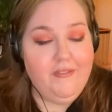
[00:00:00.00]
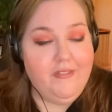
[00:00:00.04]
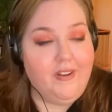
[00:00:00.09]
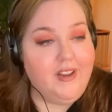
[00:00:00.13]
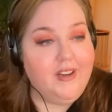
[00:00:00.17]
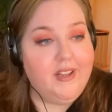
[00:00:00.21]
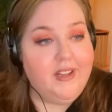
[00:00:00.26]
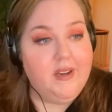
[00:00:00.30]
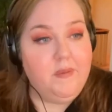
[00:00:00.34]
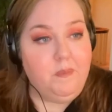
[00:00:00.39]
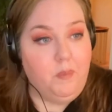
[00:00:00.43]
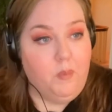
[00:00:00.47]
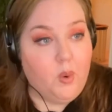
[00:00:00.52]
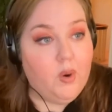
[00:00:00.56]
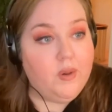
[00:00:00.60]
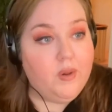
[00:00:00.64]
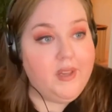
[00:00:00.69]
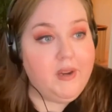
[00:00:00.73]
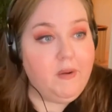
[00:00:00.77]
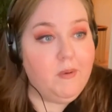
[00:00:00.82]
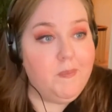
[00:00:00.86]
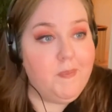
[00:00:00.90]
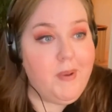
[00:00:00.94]
find it
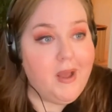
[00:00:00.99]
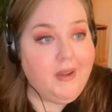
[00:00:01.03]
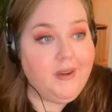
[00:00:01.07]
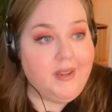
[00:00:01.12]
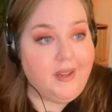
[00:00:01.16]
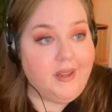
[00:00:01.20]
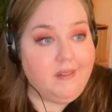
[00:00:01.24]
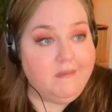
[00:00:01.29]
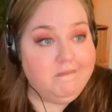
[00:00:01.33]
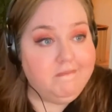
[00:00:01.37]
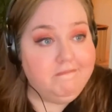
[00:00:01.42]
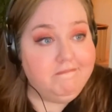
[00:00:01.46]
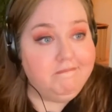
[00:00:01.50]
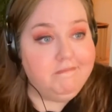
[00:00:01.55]
morally repugnant.